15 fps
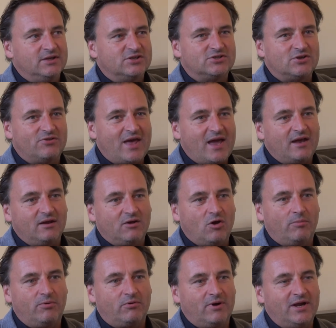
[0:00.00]
So they had a
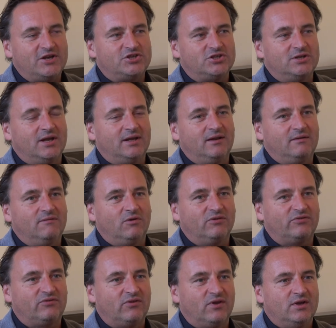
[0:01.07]
cooperation, and it
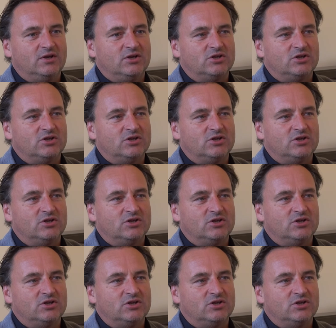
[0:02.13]
was